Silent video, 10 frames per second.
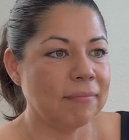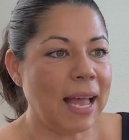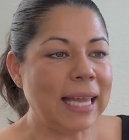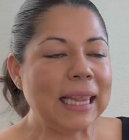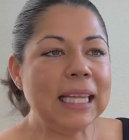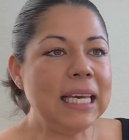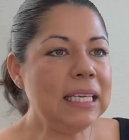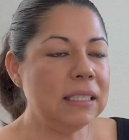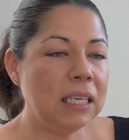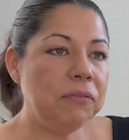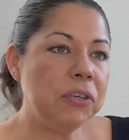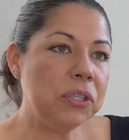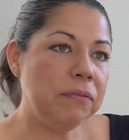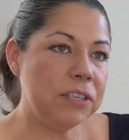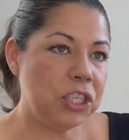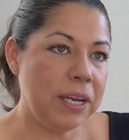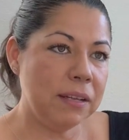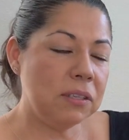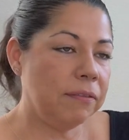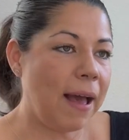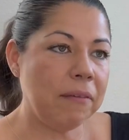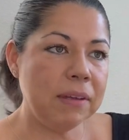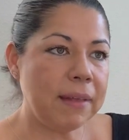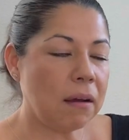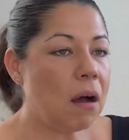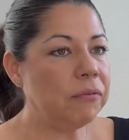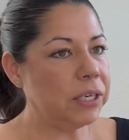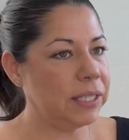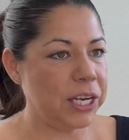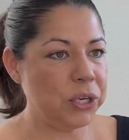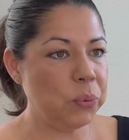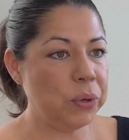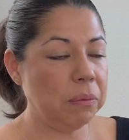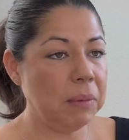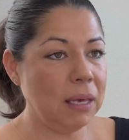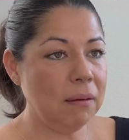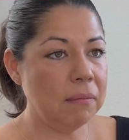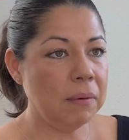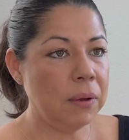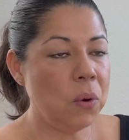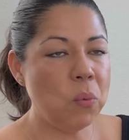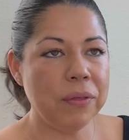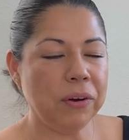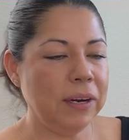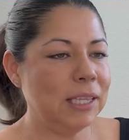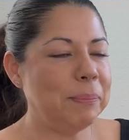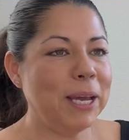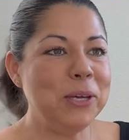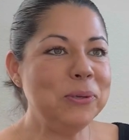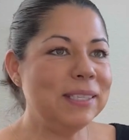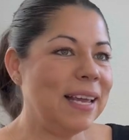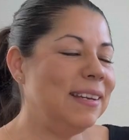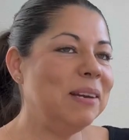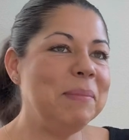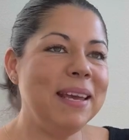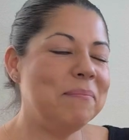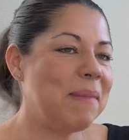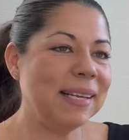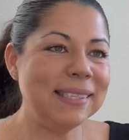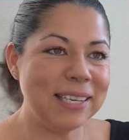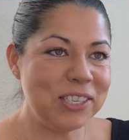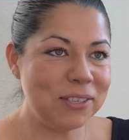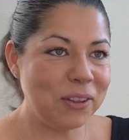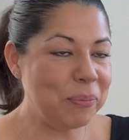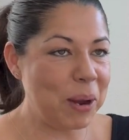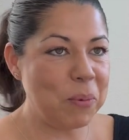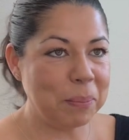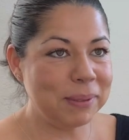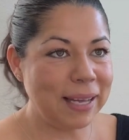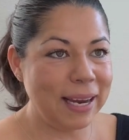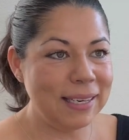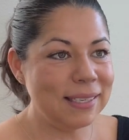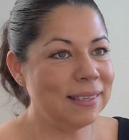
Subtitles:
at least give yourself a chance of having that conversation with me, whether it's by you sending me a message through my website,